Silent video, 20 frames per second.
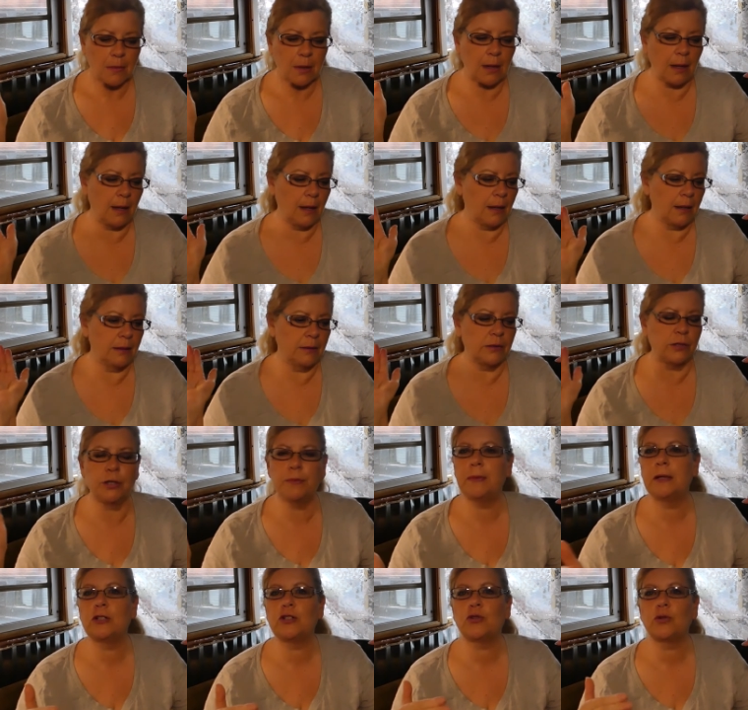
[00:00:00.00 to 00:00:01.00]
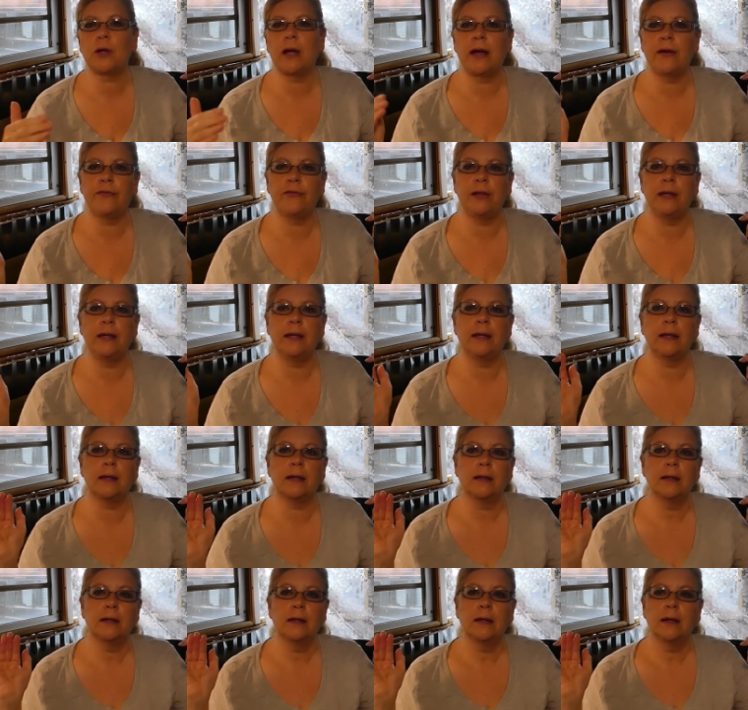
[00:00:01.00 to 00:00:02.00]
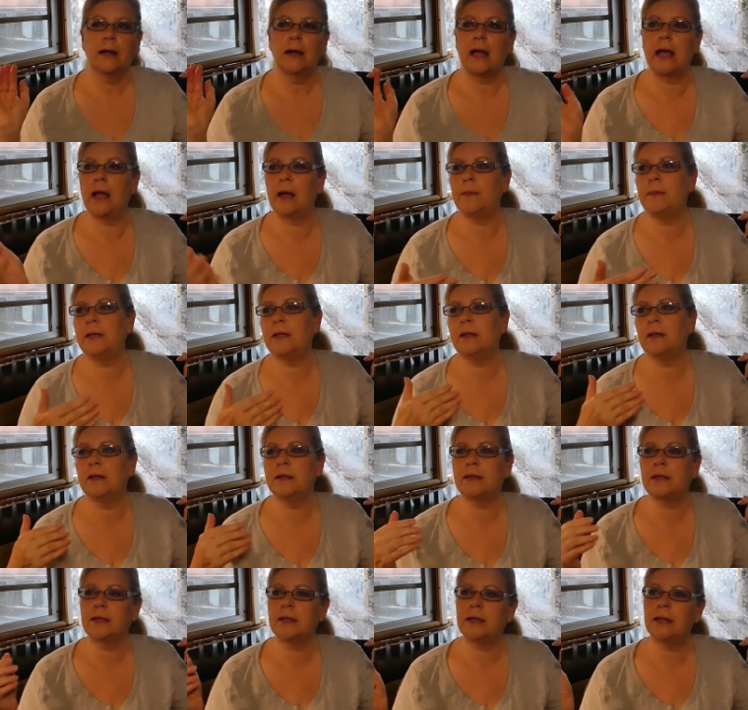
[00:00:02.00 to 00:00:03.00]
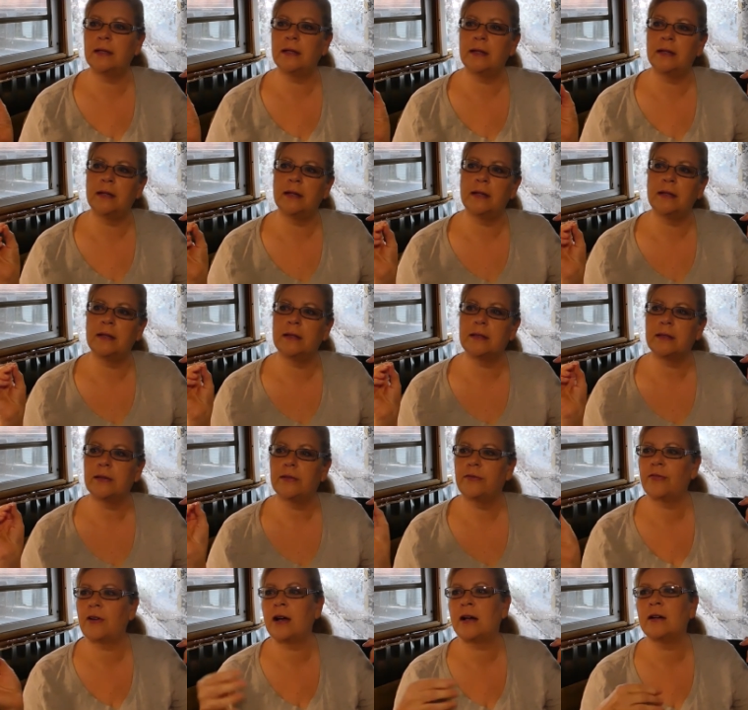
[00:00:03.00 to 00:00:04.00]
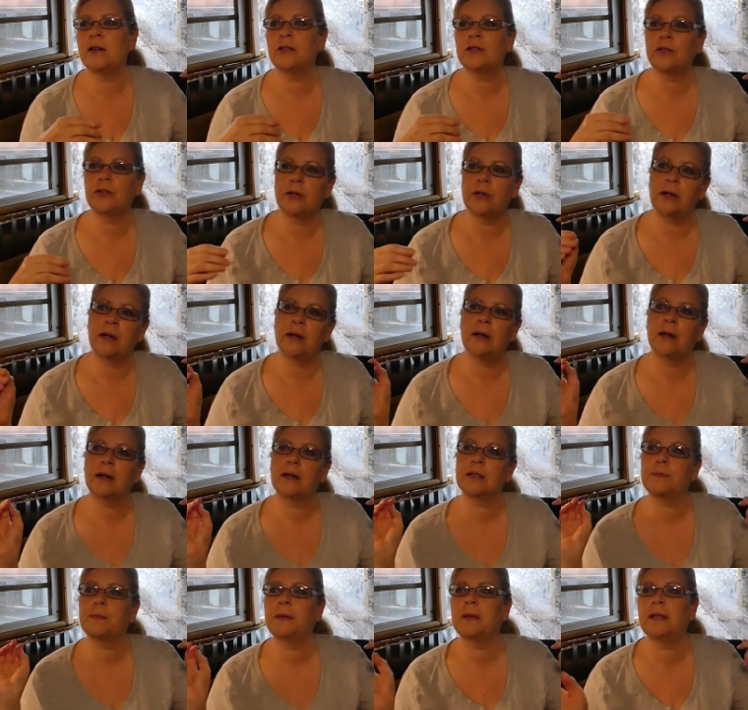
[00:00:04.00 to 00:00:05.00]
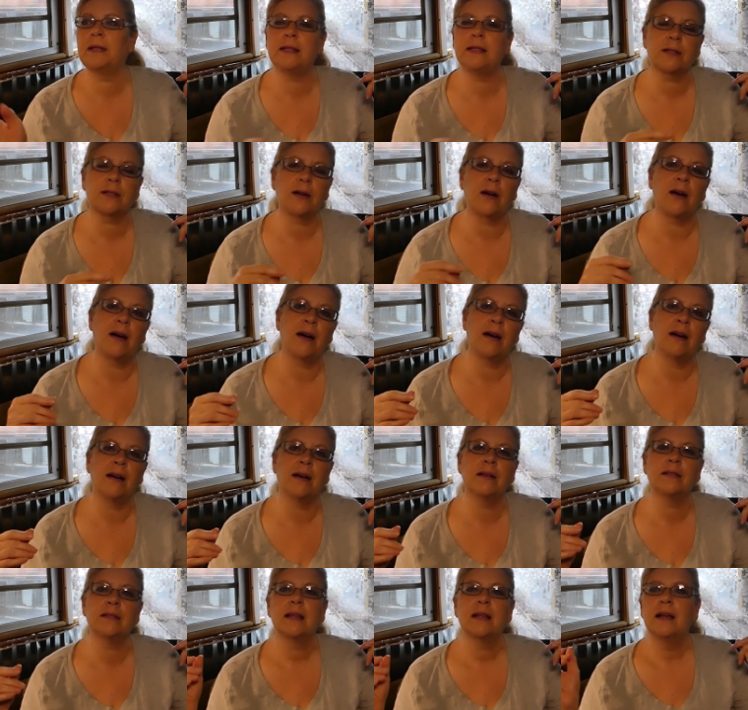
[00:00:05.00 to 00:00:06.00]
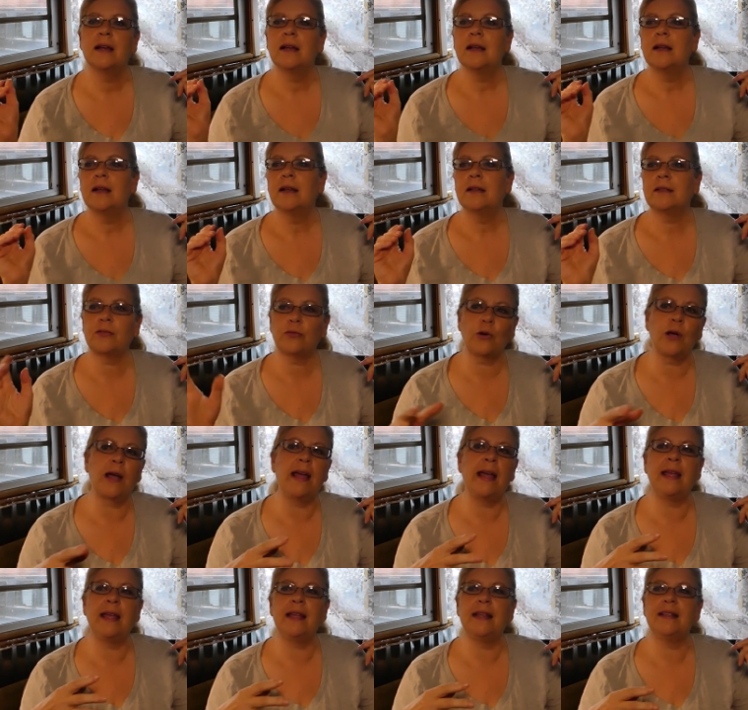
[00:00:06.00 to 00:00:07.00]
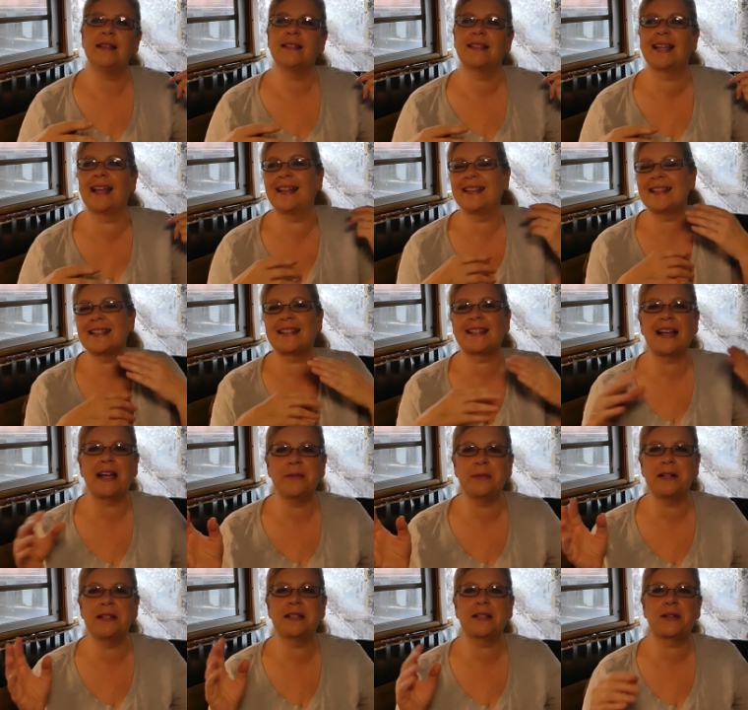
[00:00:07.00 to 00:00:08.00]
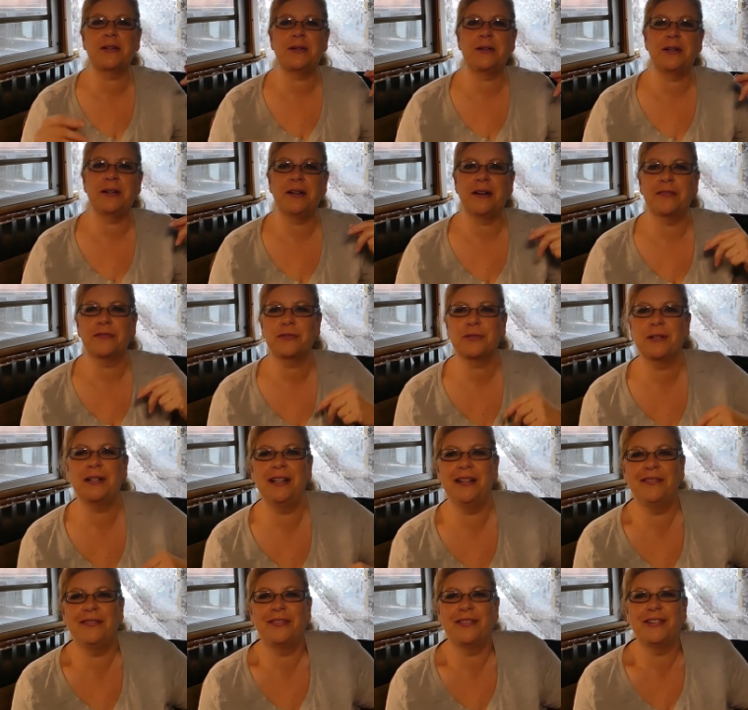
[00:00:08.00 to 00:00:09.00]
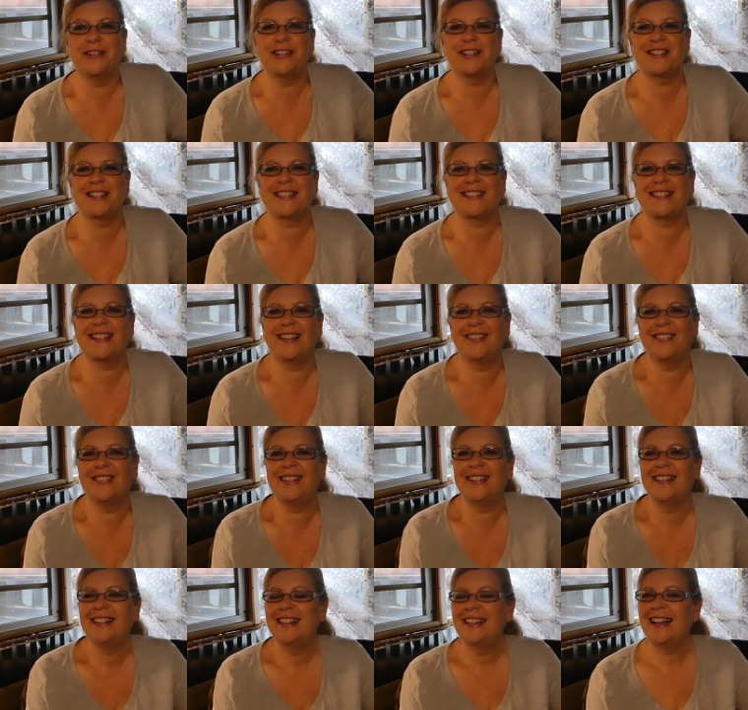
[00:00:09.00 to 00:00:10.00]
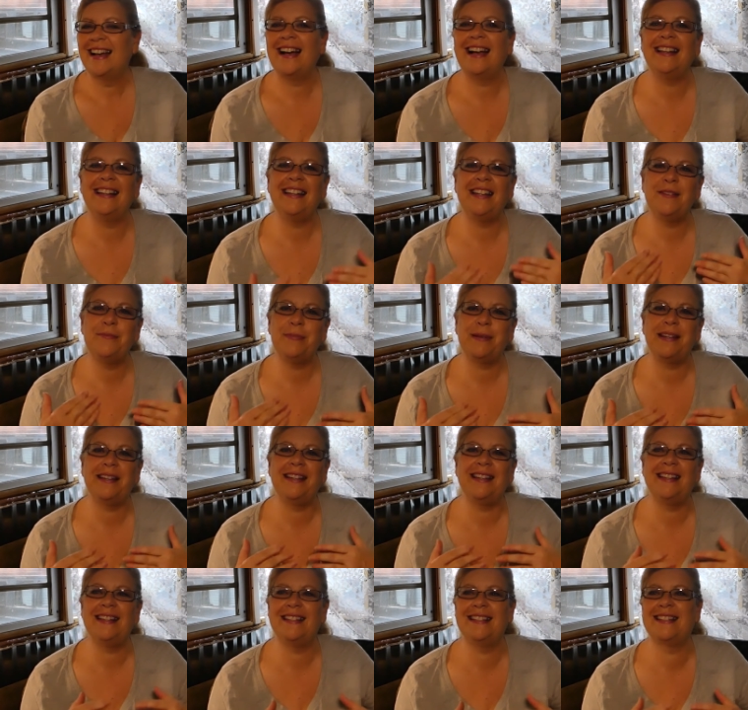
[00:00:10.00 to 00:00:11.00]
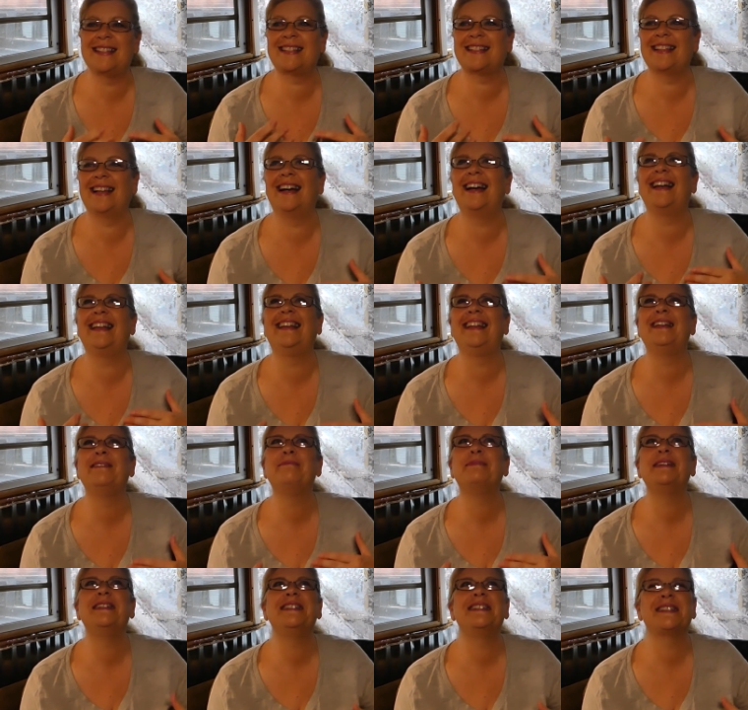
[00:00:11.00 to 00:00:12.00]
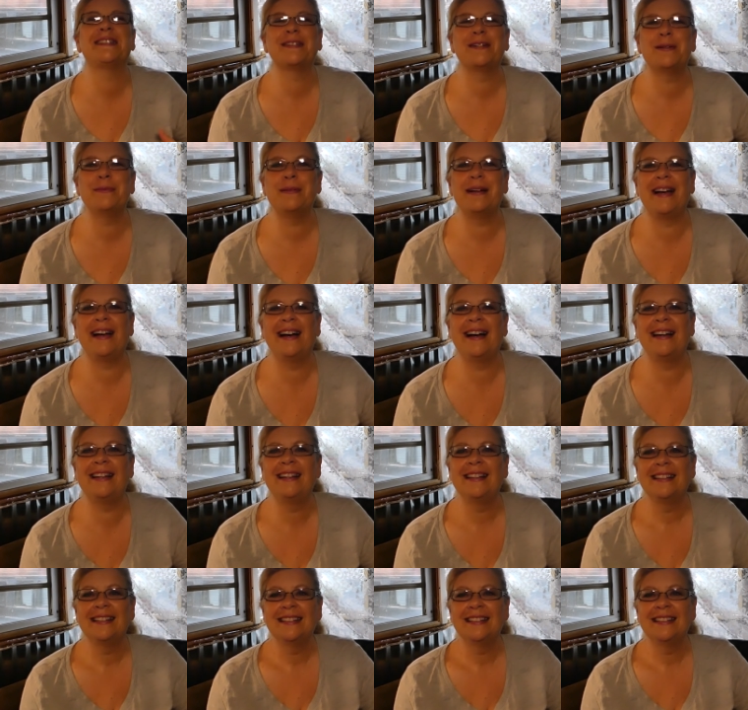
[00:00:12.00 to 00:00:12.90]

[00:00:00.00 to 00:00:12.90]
And too much traffic, ambulances, fire trucks, police cars, trains, sirens going off 24/7. I need peace. I need peace so bad.